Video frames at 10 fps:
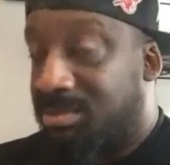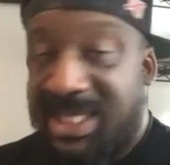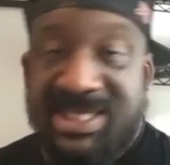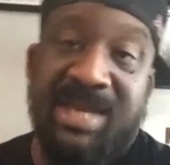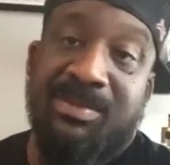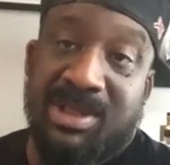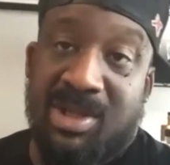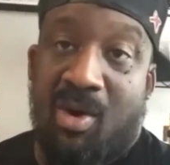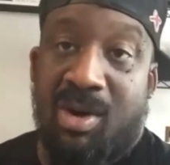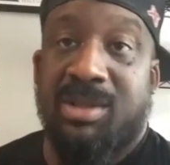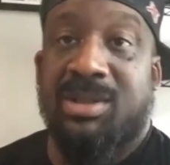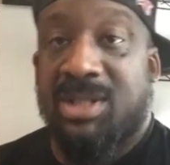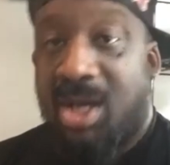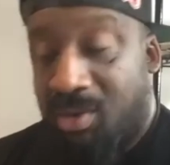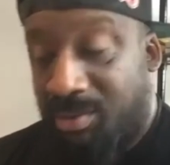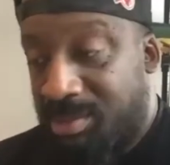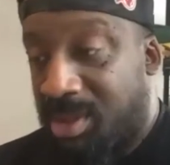let's keep this going. So